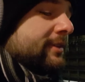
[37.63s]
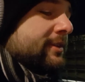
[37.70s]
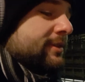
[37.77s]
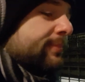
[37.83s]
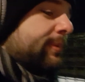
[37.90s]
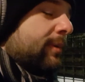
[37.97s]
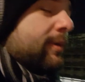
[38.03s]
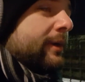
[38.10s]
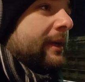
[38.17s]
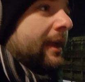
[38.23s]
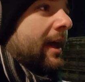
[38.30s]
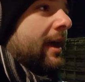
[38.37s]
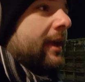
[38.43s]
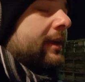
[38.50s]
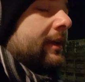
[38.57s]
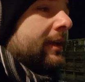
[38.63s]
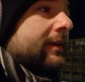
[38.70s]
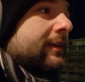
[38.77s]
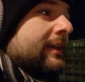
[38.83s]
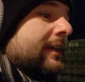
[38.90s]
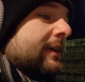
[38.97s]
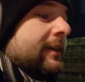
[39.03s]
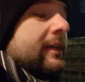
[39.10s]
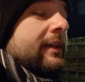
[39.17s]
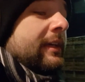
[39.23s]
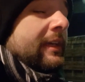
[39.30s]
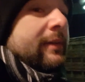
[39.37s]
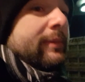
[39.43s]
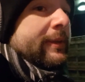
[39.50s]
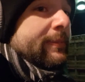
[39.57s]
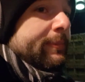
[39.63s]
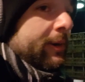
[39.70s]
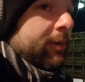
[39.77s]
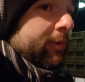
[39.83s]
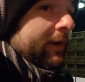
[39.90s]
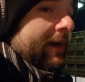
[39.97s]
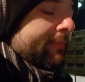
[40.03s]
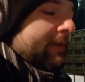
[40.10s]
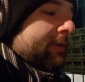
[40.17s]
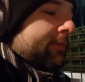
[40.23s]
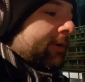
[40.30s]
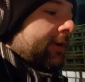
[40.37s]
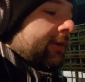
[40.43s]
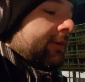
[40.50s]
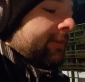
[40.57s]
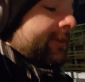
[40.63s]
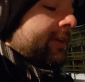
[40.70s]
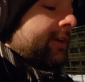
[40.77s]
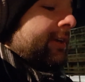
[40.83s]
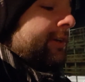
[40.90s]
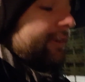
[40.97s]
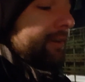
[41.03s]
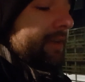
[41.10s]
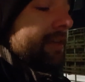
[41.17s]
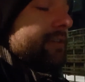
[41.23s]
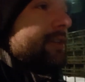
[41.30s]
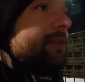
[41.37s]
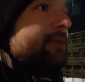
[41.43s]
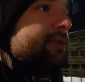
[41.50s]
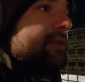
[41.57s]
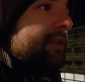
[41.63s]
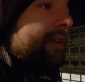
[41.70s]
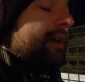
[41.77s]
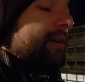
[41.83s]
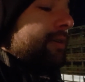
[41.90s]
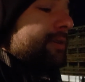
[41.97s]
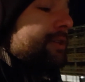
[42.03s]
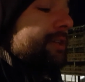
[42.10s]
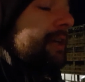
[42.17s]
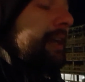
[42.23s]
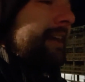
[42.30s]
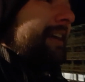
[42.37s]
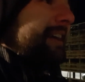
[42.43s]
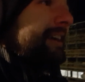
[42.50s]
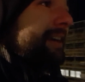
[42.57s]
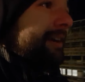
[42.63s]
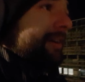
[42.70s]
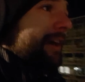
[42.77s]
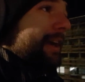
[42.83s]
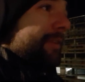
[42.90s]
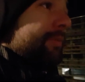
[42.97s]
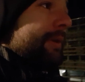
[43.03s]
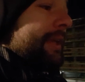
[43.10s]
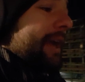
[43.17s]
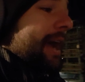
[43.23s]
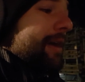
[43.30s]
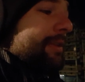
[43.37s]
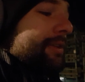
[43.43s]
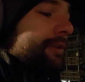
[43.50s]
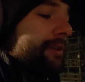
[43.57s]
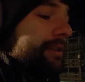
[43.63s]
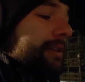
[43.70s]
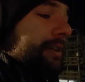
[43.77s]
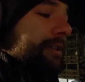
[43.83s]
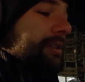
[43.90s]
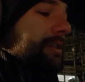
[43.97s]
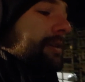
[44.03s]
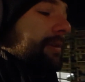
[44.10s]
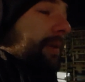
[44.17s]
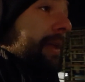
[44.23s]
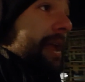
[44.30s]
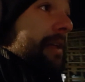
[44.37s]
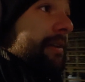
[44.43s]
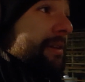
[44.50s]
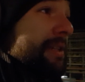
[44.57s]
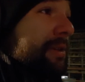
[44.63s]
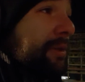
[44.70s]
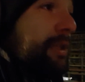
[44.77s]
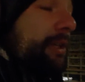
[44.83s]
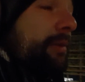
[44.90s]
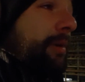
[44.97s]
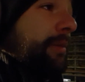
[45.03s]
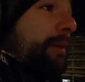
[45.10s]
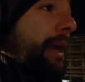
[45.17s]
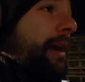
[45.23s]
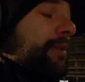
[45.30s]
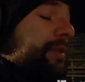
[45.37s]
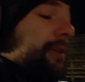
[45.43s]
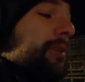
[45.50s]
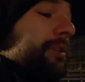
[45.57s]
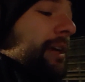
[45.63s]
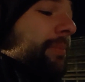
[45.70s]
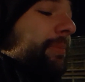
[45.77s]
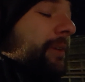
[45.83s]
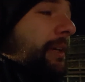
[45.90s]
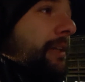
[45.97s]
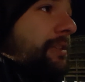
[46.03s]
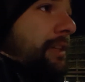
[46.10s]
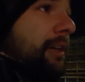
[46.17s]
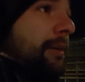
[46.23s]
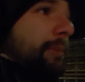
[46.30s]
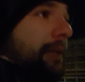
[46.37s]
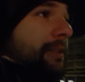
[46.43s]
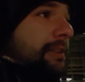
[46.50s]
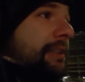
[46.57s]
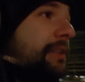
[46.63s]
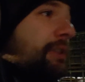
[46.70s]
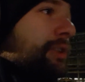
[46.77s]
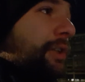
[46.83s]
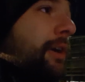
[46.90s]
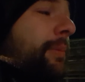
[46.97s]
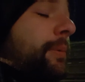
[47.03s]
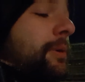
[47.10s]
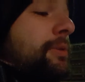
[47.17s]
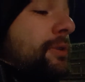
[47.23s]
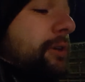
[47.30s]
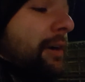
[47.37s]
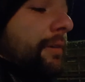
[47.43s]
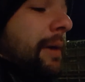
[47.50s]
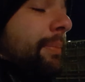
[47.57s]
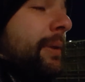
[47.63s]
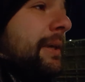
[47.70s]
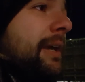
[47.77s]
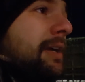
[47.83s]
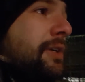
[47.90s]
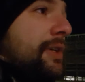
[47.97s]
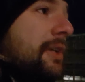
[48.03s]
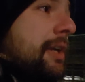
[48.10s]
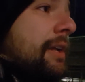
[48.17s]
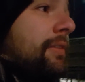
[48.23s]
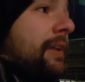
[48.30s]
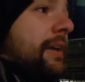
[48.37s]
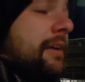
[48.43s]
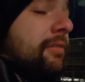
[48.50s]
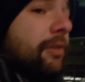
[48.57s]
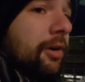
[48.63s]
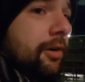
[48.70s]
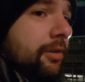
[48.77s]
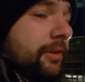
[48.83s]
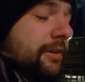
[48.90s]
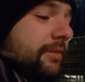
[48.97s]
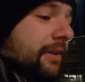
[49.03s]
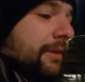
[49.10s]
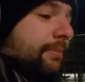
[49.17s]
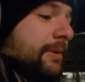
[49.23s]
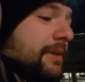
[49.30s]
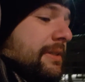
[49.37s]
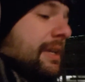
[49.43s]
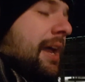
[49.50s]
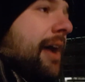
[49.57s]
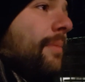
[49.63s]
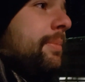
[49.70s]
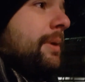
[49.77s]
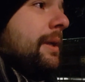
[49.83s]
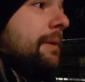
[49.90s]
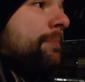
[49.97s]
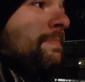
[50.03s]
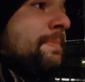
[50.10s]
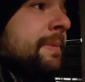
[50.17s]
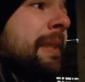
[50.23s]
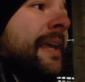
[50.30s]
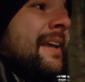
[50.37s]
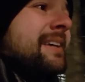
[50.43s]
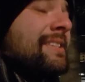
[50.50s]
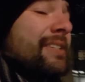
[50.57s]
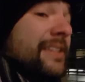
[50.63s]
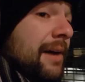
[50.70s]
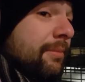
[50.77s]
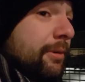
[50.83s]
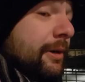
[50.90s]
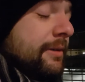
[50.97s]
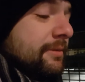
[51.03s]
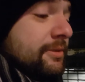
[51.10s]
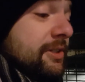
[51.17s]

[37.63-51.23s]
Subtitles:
the support line, and in the programming world, it usually goes, all right, we outsource this, and usually when we outsource something, it's going to be a C# or Java application, and then all the development is happening somewhere